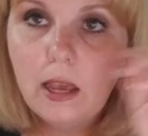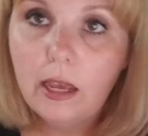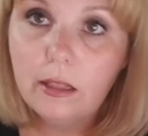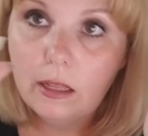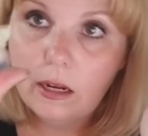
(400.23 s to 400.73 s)

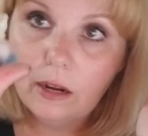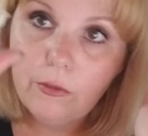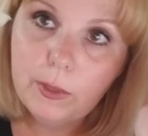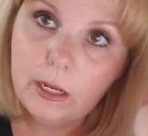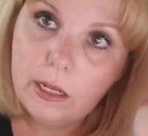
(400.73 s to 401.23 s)
and then
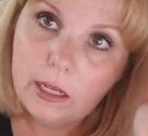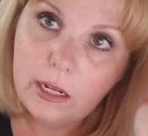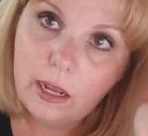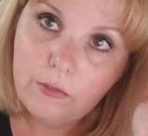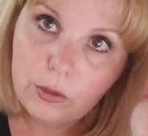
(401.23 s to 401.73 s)
everybody
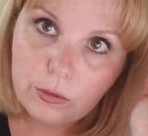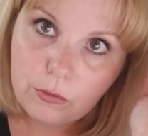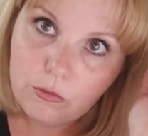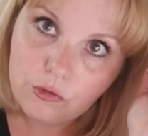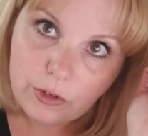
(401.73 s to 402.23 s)
can have their
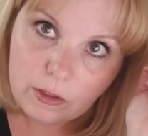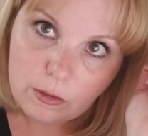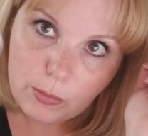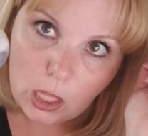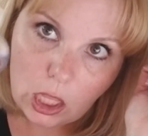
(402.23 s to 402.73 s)
own
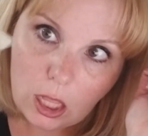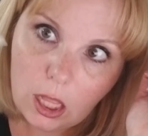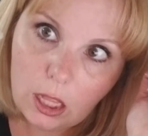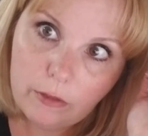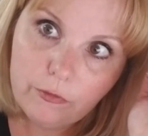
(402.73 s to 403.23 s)
stress
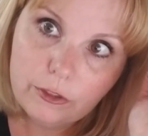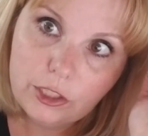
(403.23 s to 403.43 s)
ball for